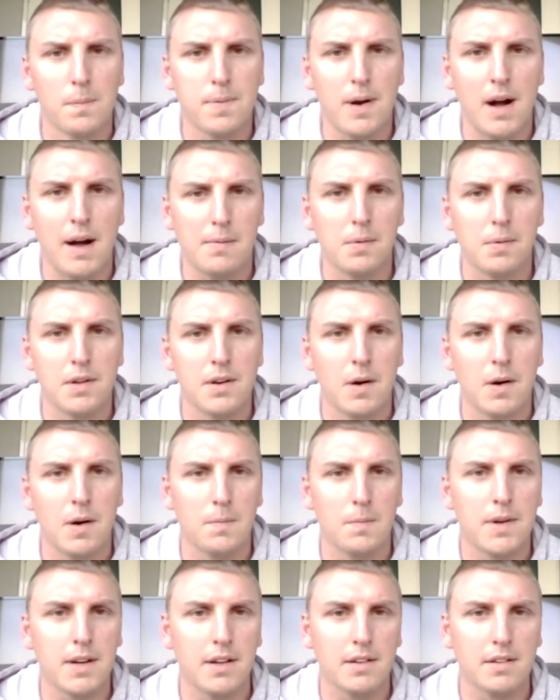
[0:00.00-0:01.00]
probably know
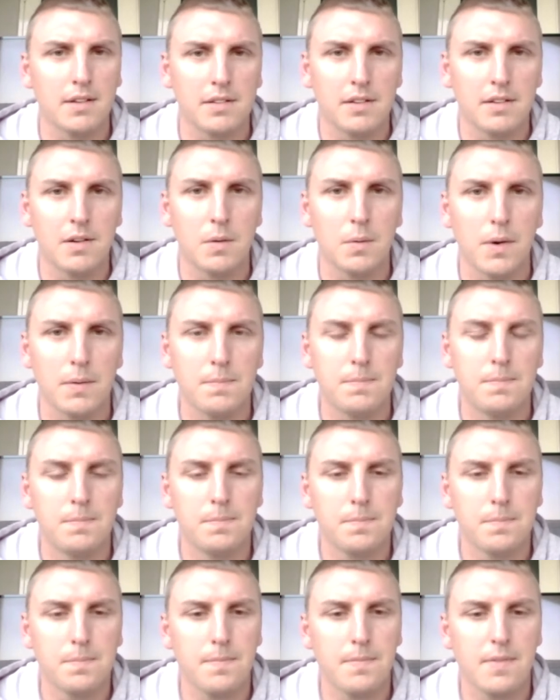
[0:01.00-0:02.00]
because we're
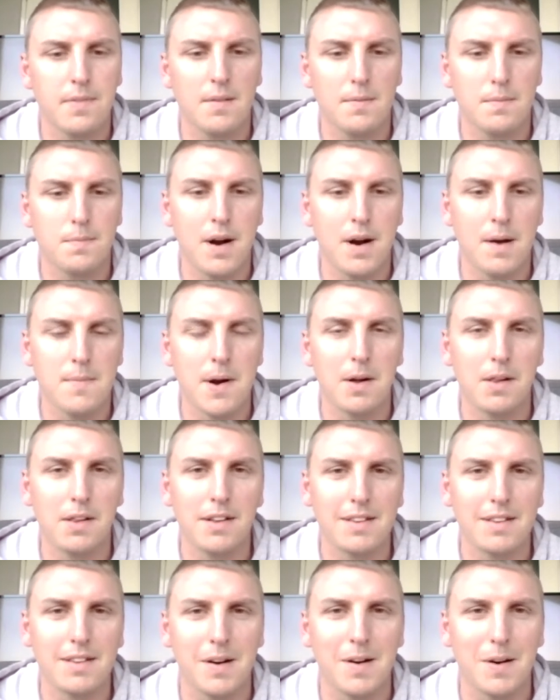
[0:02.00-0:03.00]

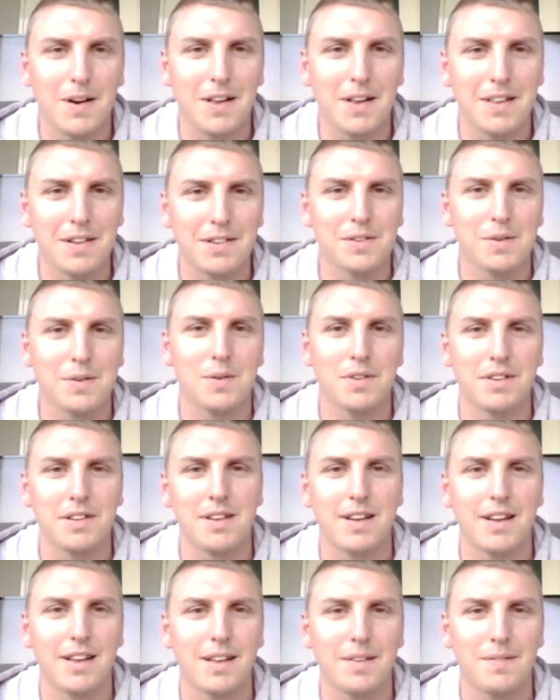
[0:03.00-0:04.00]
primarily targeting this towards
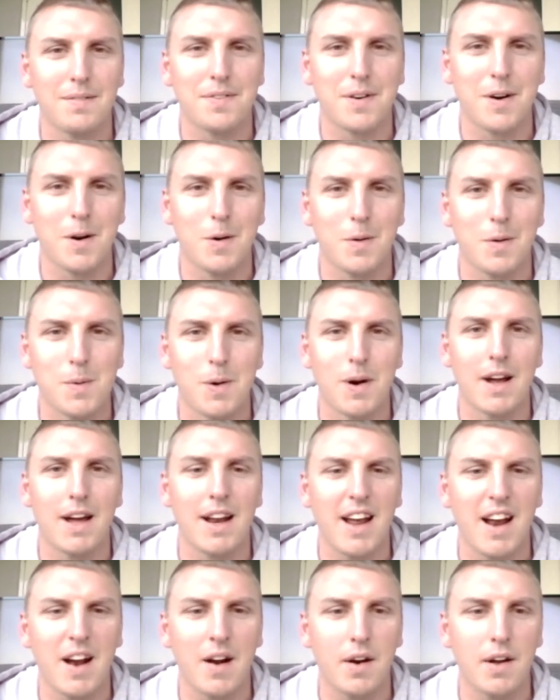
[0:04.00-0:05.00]
the
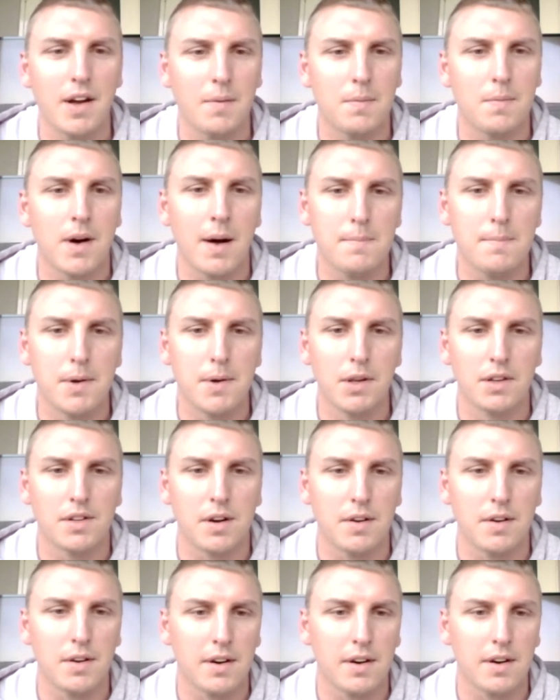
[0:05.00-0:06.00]
Fargo-Moorhead area. Billy
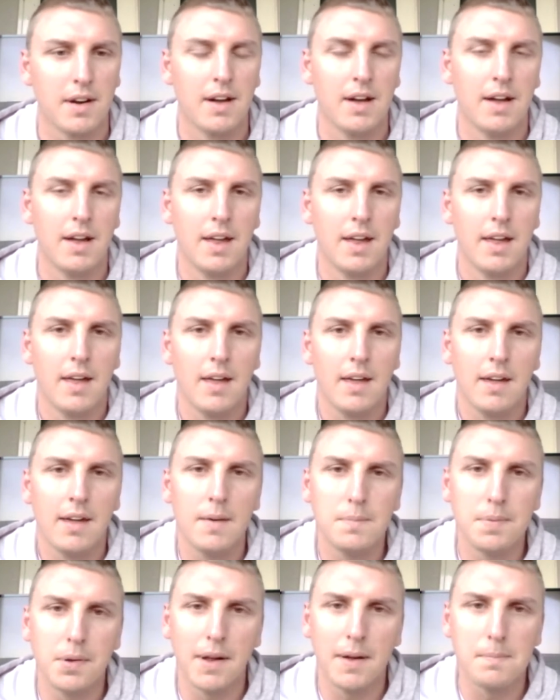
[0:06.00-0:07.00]
Turner,
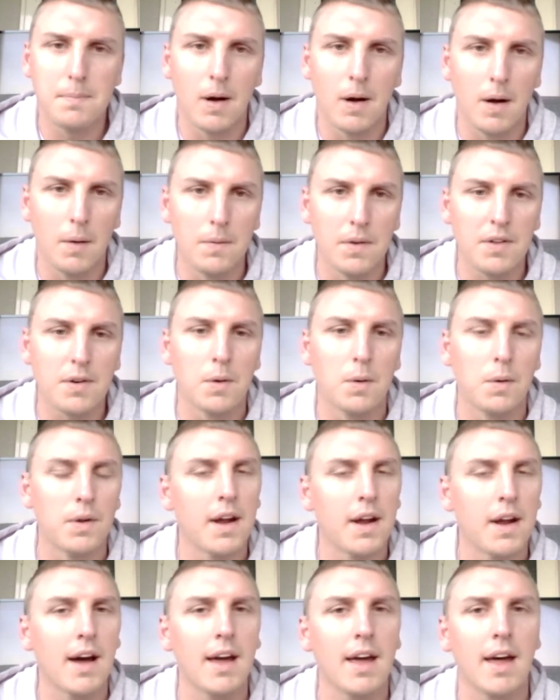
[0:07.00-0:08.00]
he played ball with Cole
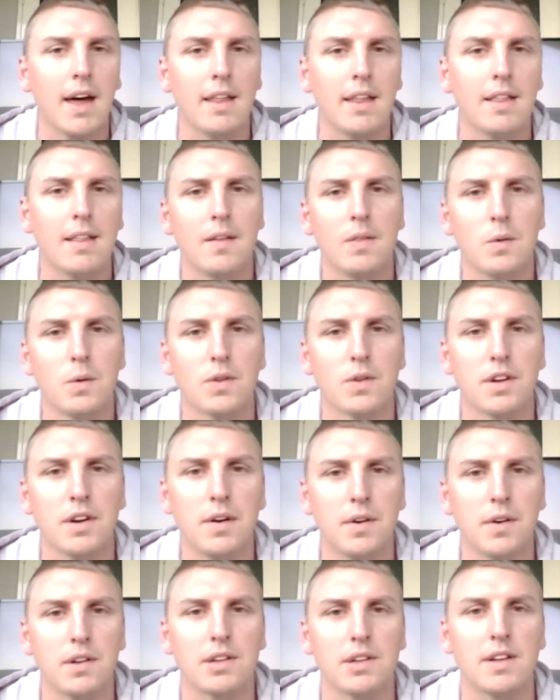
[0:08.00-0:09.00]
and I at North
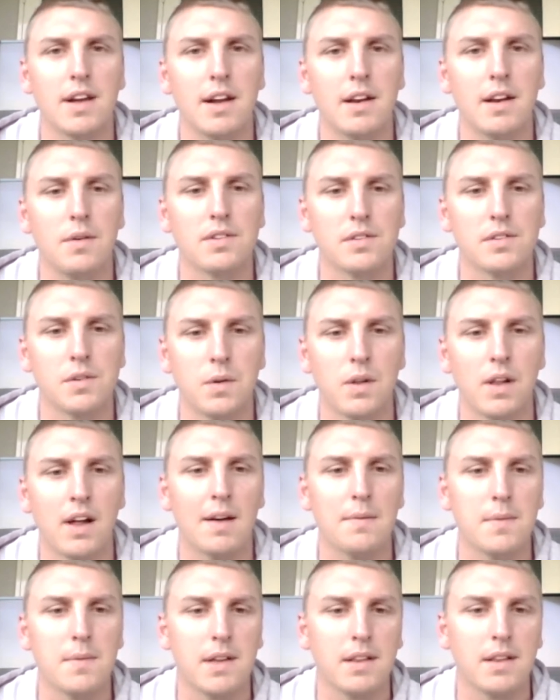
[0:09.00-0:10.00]
Dakota State. He was an
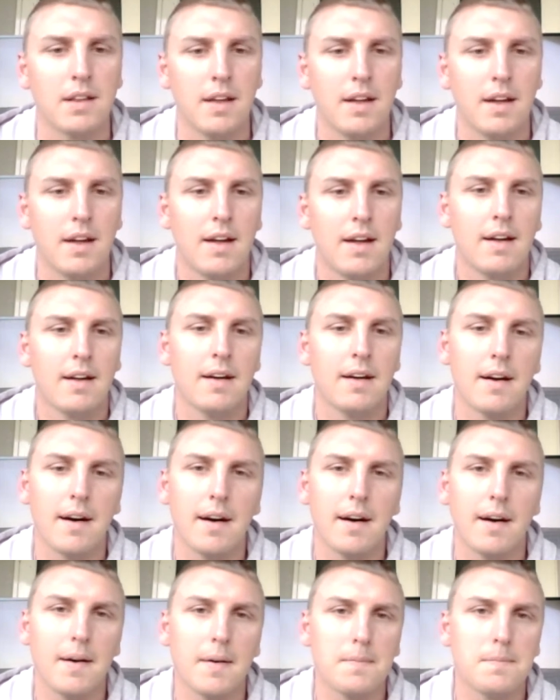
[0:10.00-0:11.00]
O-lineman,
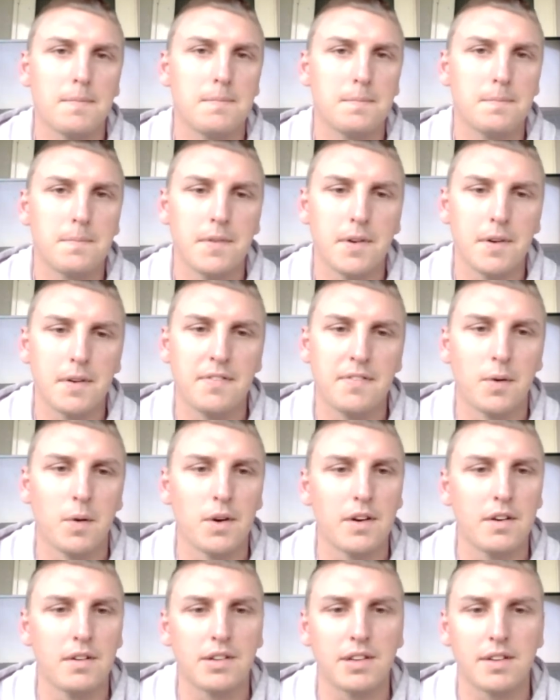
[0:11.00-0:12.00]

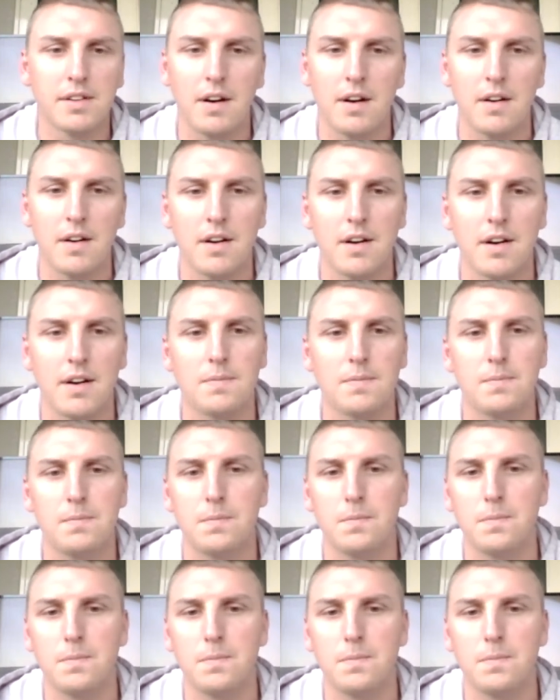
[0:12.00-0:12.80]
4-year starter,